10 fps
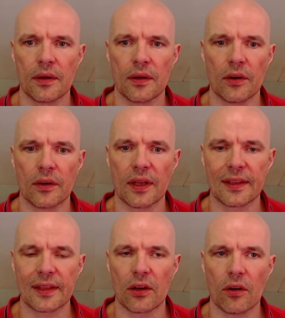Or
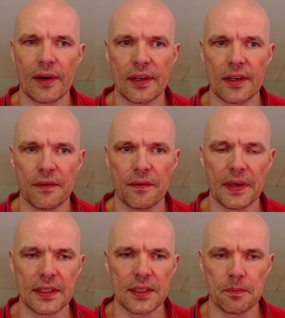Tartakower
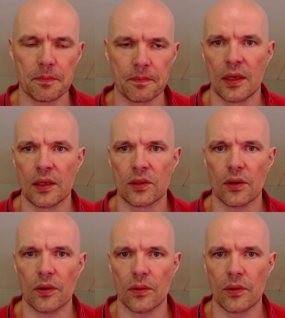defense.
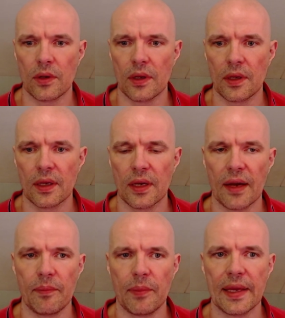So I
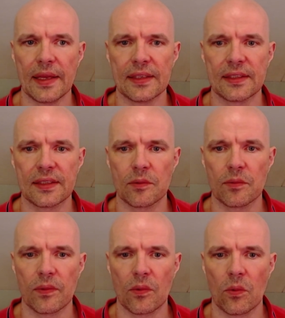play this
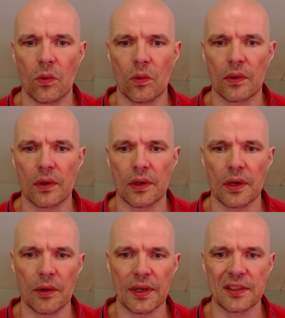
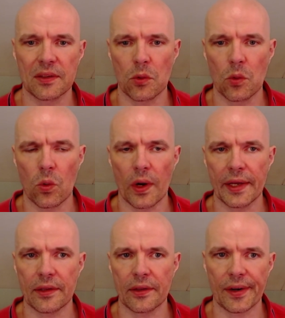nowadays
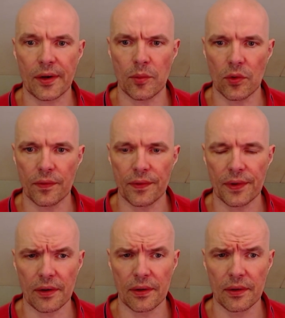quite rare move
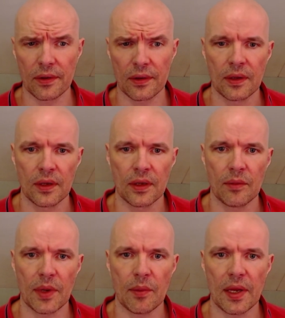here.
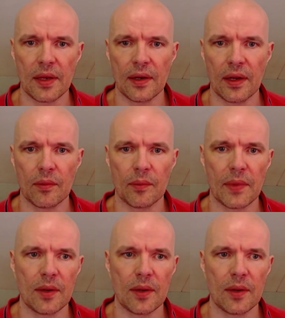Main